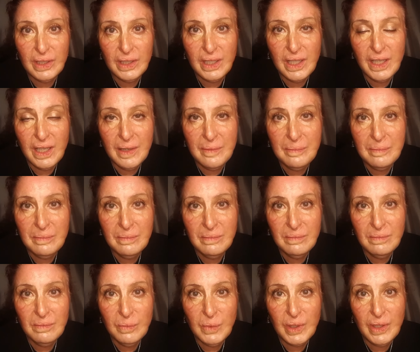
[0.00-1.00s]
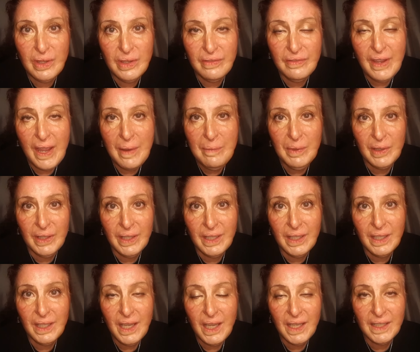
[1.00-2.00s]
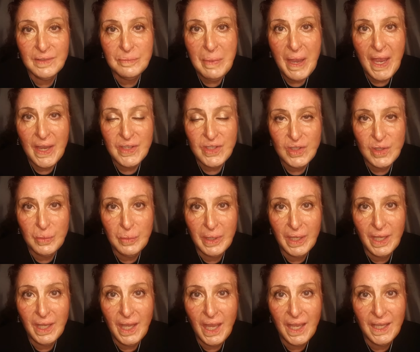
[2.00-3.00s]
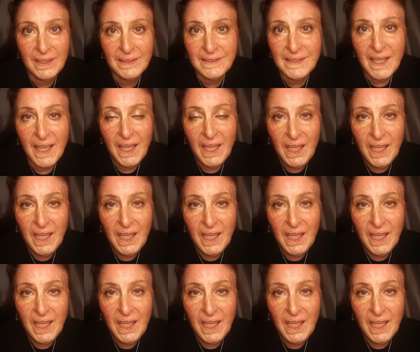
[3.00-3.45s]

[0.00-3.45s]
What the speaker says: one of their family had passed away, and